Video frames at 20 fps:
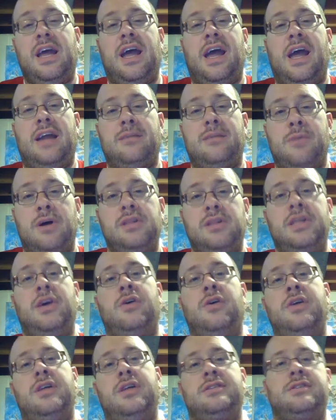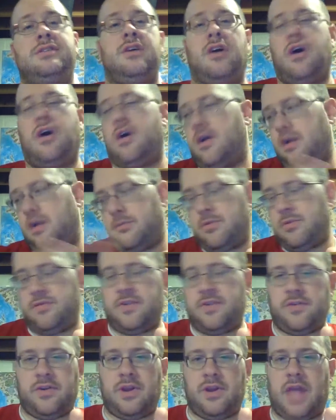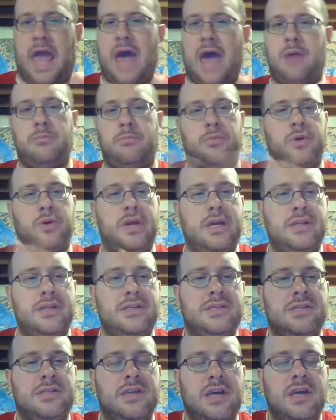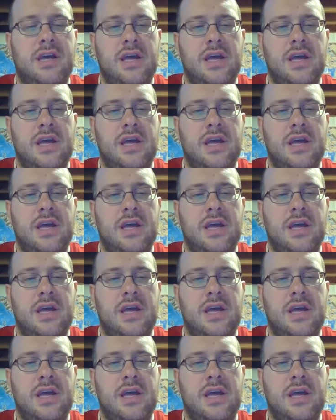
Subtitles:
And among Leonians, there are a number of different cat breeds.